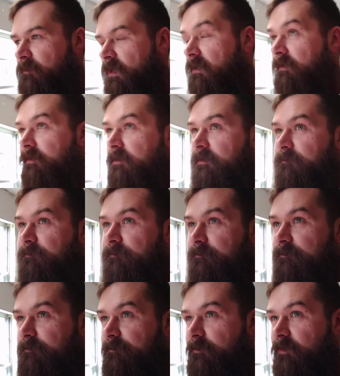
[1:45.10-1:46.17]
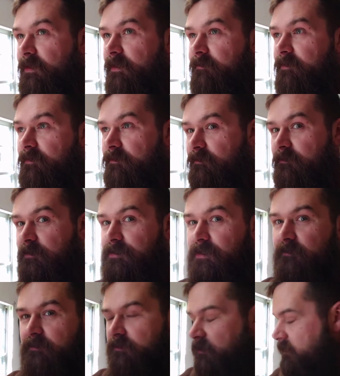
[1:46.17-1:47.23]
on up, whatever,
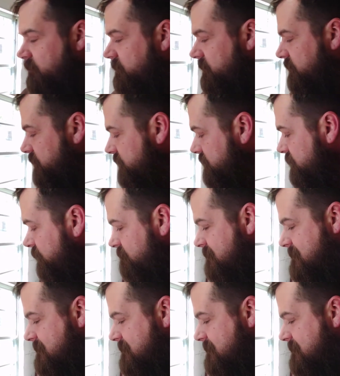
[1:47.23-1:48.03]
whichever way you want to go.